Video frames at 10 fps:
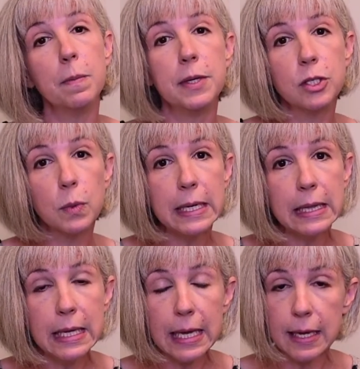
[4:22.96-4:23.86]
Between
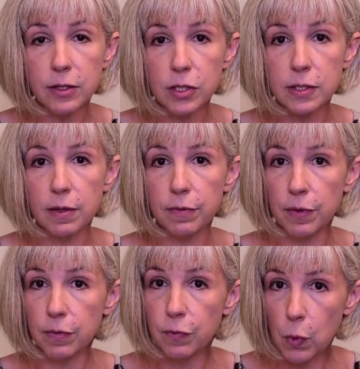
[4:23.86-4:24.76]
the ages of
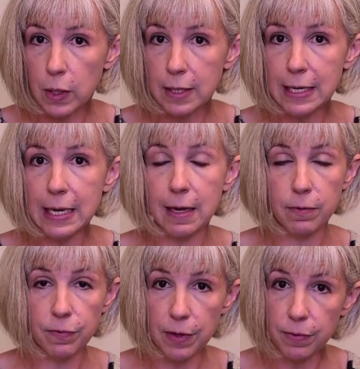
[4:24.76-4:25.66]
forty and
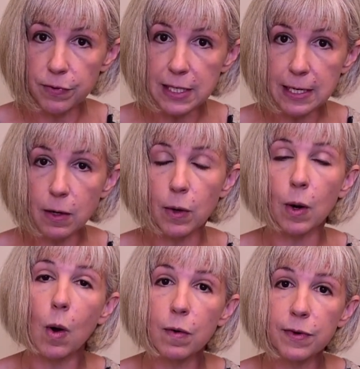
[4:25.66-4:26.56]
fifty, or
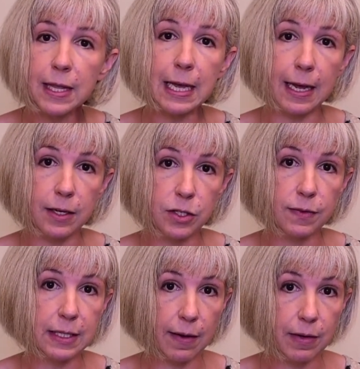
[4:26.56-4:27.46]
over the age of
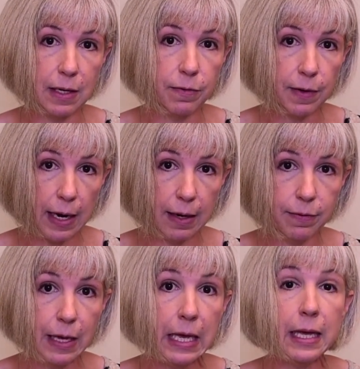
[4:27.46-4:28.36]
seventy-five,
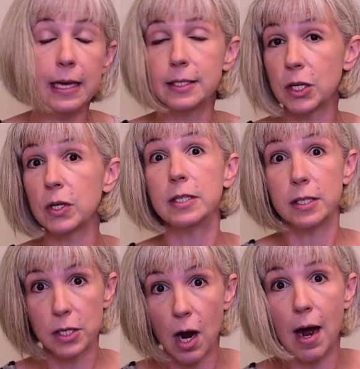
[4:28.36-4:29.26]
it's good to
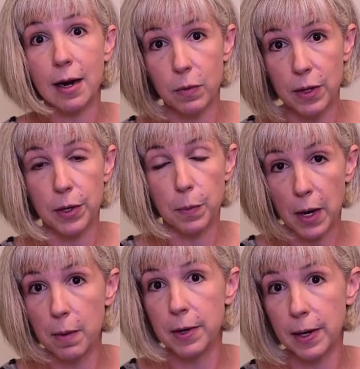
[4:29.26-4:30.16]
talk with your
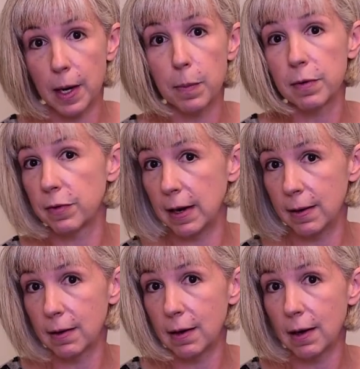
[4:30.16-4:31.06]
primary care
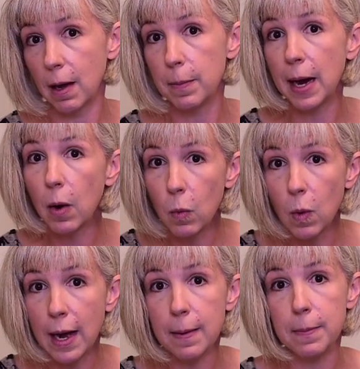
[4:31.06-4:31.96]
provider about
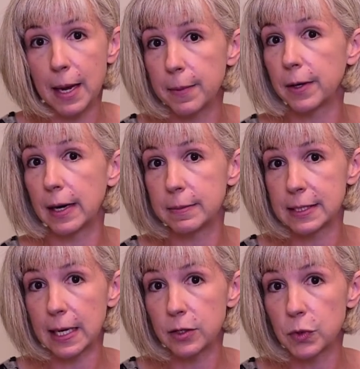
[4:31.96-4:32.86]
what mammogram
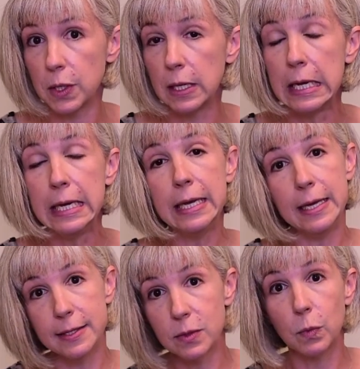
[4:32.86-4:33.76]
schedule
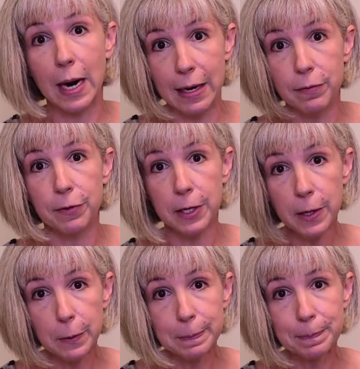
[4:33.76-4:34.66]
is right for you.